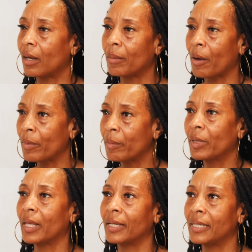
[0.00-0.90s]
I
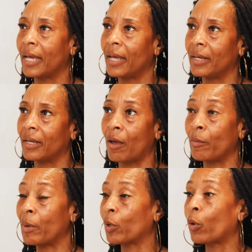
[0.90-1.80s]
remember that day, and I
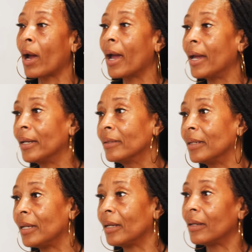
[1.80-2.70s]
remember crying
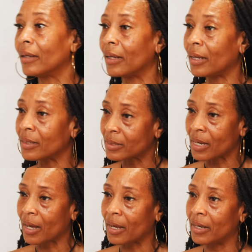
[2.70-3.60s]

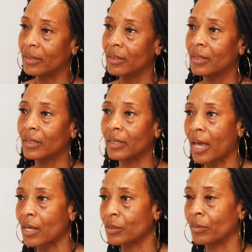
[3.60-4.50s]
inside the
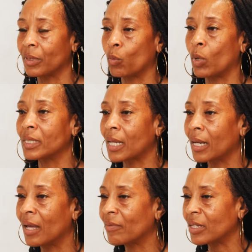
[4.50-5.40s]
castle, and then once I
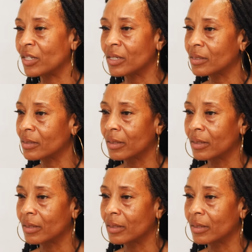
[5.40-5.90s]
left, I just,